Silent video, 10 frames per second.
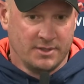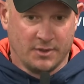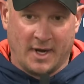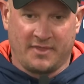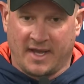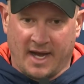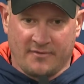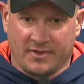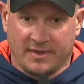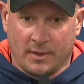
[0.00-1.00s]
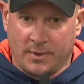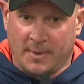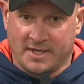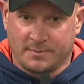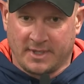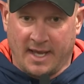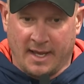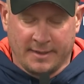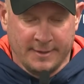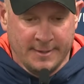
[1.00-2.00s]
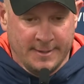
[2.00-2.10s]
do anything and everything that we possibly can.